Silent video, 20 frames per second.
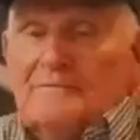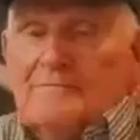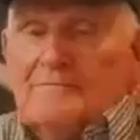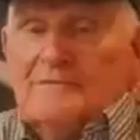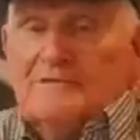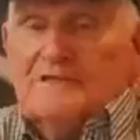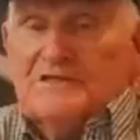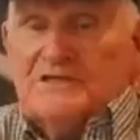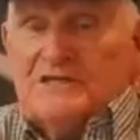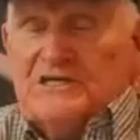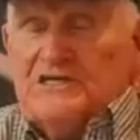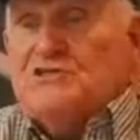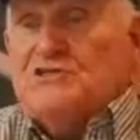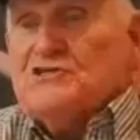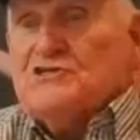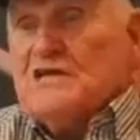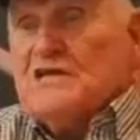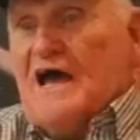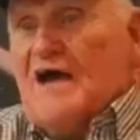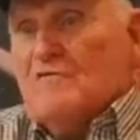
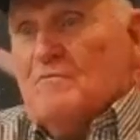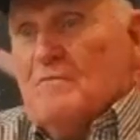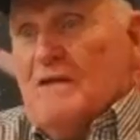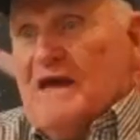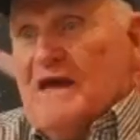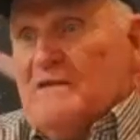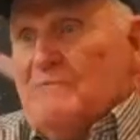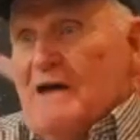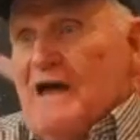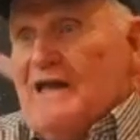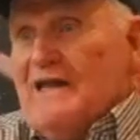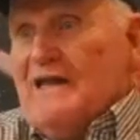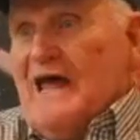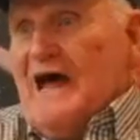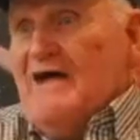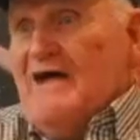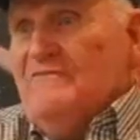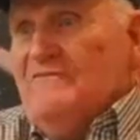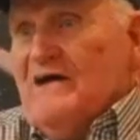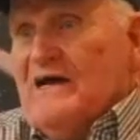decisions I ever made in my
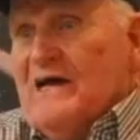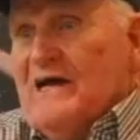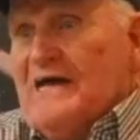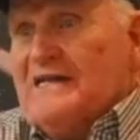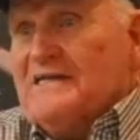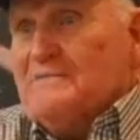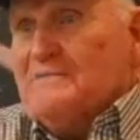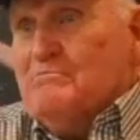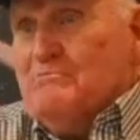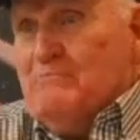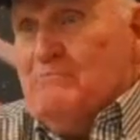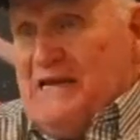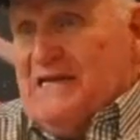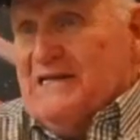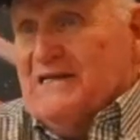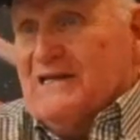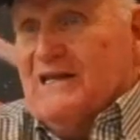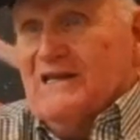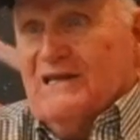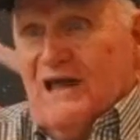life. I got to meet
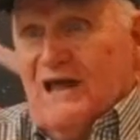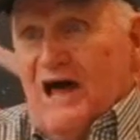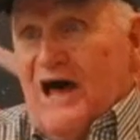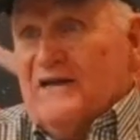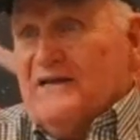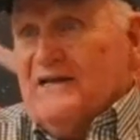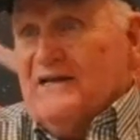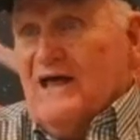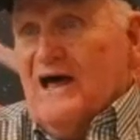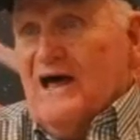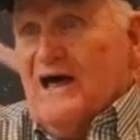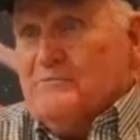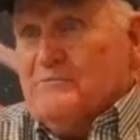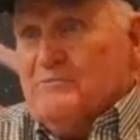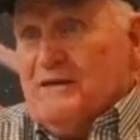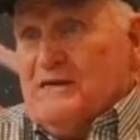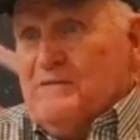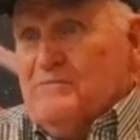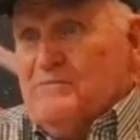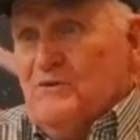a lot of
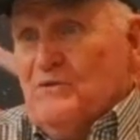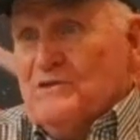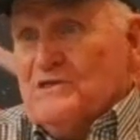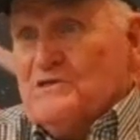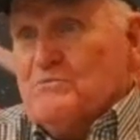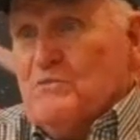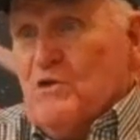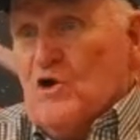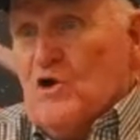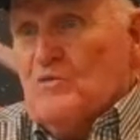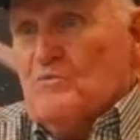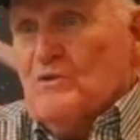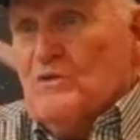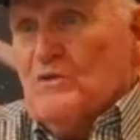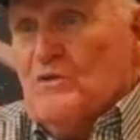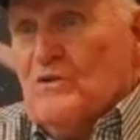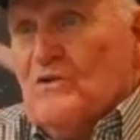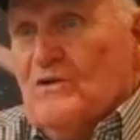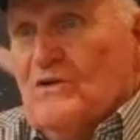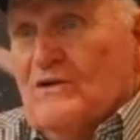people in
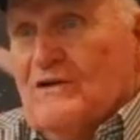Spartanburg.